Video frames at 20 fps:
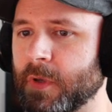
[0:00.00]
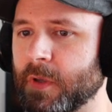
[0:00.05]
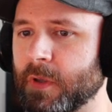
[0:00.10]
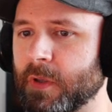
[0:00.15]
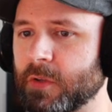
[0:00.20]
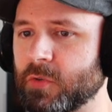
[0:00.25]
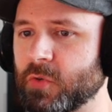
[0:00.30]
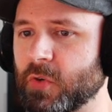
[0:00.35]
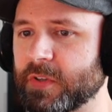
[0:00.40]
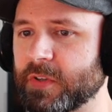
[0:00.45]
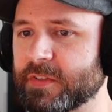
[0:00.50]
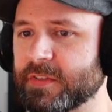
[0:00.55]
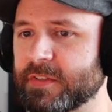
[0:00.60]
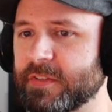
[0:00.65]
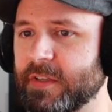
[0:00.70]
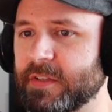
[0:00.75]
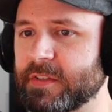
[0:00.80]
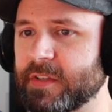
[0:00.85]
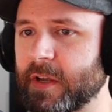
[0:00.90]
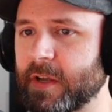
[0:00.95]
And you can
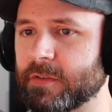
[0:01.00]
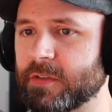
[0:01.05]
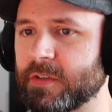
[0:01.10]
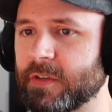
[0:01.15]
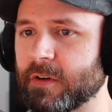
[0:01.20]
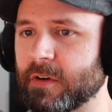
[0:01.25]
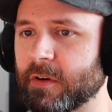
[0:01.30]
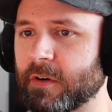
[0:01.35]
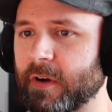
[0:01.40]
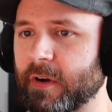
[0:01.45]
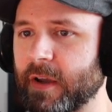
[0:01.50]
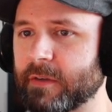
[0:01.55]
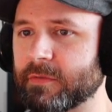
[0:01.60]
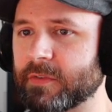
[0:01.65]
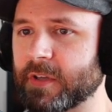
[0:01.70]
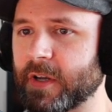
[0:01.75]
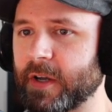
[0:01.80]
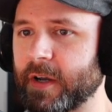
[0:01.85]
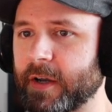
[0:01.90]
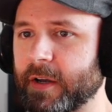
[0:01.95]
see down here, I've
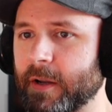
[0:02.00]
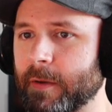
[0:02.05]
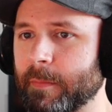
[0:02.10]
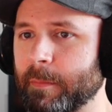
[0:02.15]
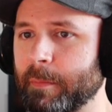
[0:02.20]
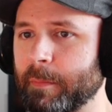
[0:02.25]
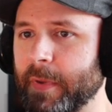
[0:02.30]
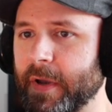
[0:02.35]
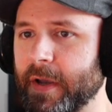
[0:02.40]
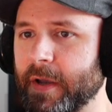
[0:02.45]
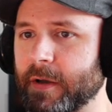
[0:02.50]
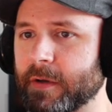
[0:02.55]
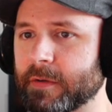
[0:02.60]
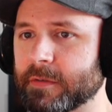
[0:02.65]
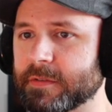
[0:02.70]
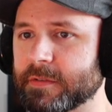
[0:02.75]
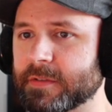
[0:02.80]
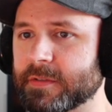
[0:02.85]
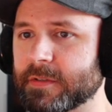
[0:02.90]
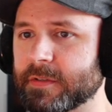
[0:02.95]
got
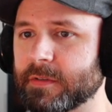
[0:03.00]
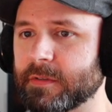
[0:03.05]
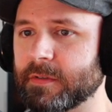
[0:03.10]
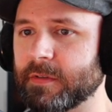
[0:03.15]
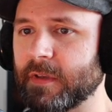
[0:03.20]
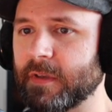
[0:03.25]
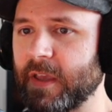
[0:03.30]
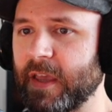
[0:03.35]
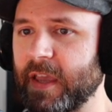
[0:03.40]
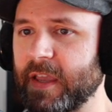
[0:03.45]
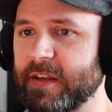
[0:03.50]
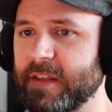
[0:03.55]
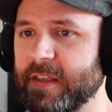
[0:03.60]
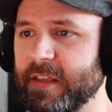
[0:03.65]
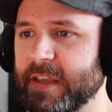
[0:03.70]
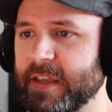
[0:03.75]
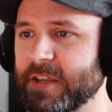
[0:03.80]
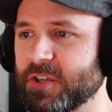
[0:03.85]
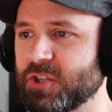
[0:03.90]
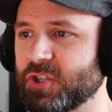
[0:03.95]
about
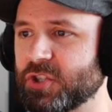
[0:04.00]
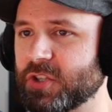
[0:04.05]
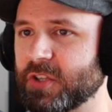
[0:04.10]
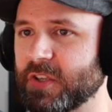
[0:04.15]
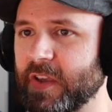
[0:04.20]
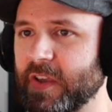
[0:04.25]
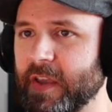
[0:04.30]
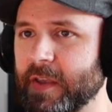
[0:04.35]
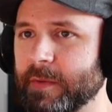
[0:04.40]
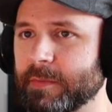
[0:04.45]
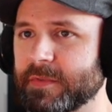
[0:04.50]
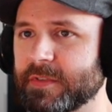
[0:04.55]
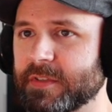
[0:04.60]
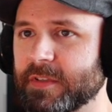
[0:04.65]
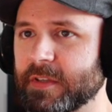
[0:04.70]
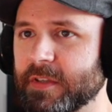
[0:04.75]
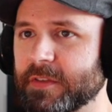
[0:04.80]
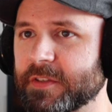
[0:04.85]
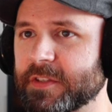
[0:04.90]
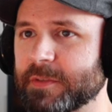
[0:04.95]
80-ish games
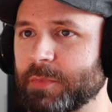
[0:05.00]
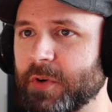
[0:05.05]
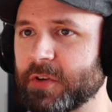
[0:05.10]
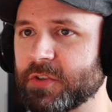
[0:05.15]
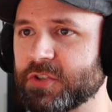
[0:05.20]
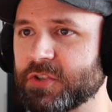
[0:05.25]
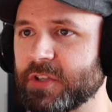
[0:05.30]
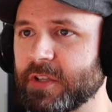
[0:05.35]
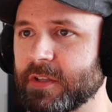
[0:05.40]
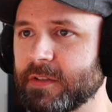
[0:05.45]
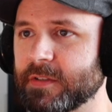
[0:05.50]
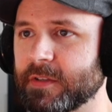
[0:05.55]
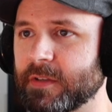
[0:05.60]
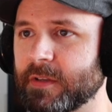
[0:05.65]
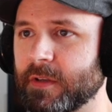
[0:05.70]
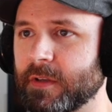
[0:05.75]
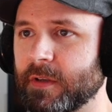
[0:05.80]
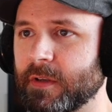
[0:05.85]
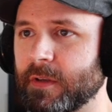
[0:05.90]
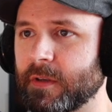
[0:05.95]
in the spreadsheet.
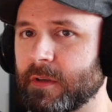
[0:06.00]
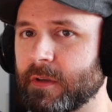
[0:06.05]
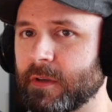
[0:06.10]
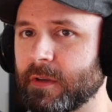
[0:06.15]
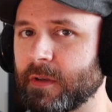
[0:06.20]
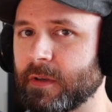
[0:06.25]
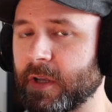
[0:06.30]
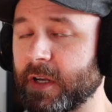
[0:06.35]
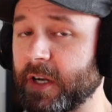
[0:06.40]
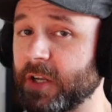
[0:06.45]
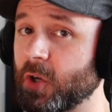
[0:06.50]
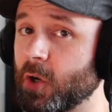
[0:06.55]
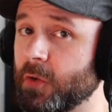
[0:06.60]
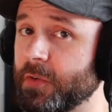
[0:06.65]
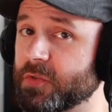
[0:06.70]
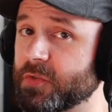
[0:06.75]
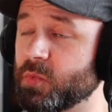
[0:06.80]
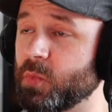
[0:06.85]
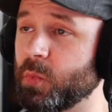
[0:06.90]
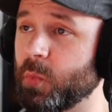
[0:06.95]
And I know
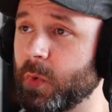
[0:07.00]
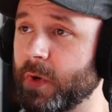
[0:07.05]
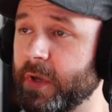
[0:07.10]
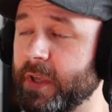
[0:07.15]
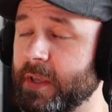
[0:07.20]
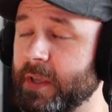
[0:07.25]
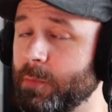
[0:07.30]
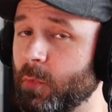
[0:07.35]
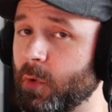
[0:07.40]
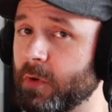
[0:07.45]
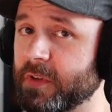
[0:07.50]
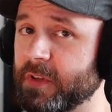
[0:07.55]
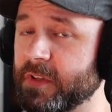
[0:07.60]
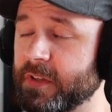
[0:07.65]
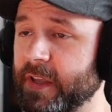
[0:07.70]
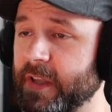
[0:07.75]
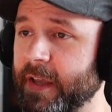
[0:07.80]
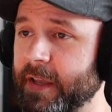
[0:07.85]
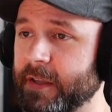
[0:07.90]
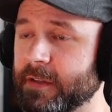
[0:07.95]
there's way more than
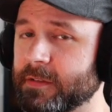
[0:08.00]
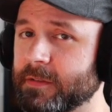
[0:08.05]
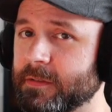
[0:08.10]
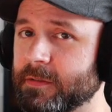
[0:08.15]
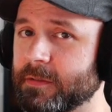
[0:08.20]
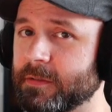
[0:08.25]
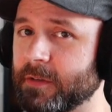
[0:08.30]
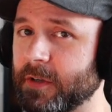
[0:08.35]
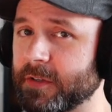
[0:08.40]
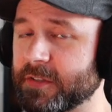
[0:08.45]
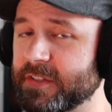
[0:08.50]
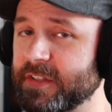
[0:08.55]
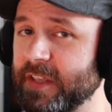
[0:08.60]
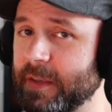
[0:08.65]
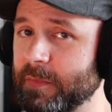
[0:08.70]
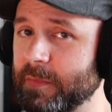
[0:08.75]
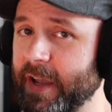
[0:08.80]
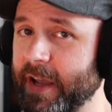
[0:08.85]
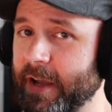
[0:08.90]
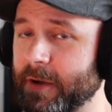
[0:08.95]
that on
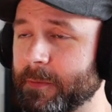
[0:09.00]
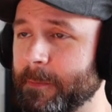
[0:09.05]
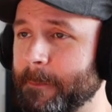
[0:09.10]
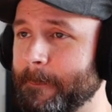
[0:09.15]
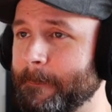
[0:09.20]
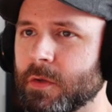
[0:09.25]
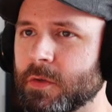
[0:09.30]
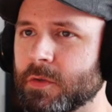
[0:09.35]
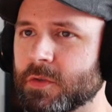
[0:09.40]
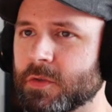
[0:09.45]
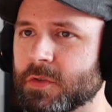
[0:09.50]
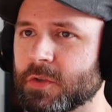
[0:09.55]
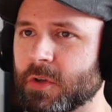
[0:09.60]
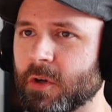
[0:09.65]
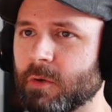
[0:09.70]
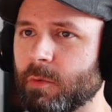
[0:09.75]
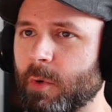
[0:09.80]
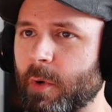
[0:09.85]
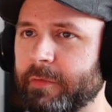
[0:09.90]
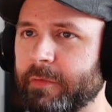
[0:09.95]
Steam now.
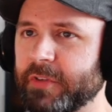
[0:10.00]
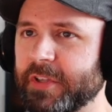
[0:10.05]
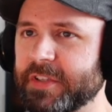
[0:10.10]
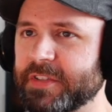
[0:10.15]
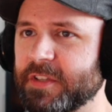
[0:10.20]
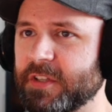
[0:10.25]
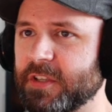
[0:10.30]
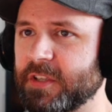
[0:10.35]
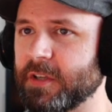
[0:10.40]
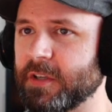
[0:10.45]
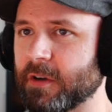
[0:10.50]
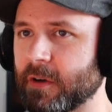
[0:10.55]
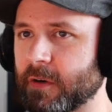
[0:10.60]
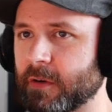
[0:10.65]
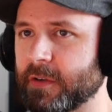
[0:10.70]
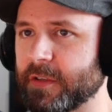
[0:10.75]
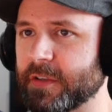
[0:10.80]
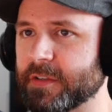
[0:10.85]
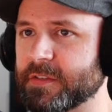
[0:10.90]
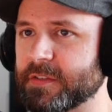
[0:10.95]
So what we've listed here
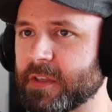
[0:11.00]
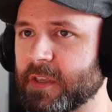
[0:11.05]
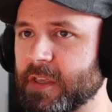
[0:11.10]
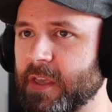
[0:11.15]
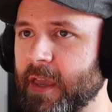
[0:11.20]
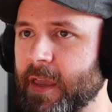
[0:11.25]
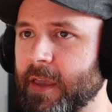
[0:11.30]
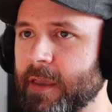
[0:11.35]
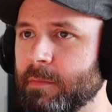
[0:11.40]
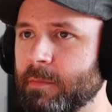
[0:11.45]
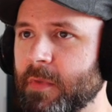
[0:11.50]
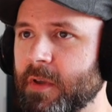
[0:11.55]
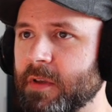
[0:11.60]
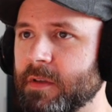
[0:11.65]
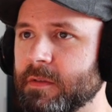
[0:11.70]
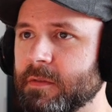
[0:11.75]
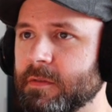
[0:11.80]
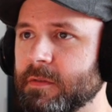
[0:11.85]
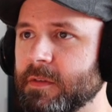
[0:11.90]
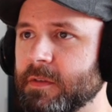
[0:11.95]
is the game,
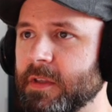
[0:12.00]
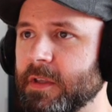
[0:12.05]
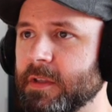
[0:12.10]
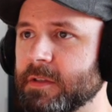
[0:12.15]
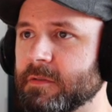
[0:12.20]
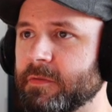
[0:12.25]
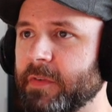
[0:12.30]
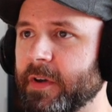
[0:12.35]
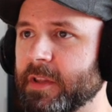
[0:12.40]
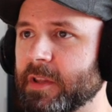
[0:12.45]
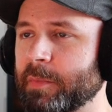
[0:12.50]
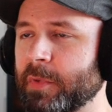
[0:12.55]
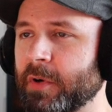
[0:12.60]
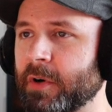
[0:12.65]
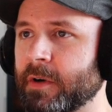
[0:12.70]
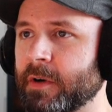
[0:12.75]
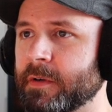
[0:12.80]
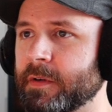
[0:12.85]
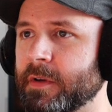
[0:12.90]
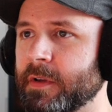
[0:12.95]
the
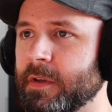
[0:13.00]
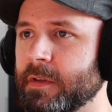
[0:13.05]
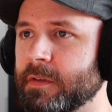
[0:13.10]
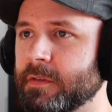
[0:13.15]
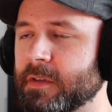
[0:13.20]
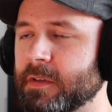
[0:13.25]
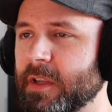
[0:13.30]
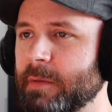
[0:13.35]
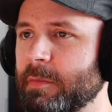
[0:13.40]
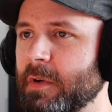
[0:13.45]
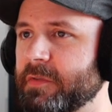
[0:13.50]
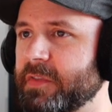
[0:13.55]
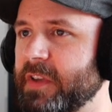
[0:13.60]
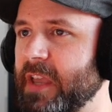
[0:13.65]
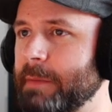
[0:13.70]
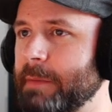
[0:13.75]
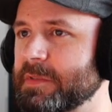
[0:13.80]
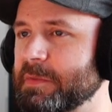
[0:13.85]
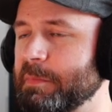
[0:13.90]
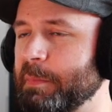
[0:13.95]
developer, the number of
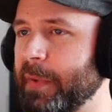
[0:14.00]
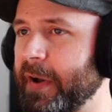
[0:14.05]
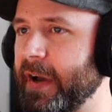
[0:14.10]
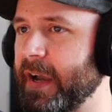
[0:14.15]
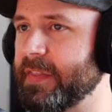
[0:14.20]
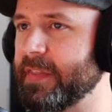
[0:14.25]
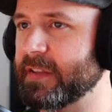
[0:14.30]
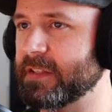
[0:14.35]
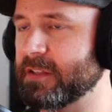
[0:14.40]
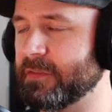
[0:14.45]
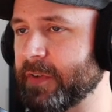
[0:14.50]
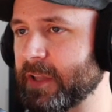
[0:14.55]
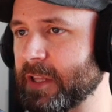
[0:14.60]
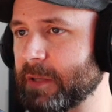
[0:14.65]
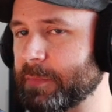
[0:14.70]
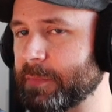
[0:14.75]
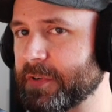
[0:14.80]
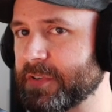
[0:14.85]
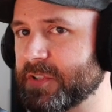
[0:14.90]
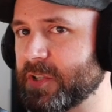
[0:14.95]
games by that
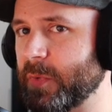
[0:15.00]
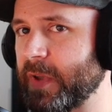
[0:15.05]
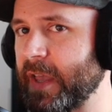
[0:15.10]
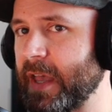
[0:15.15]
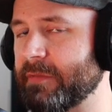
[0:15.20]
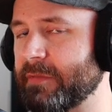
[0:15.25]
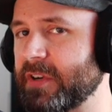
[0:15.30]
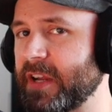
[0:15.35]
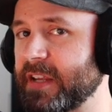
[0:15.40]
developer, so we have an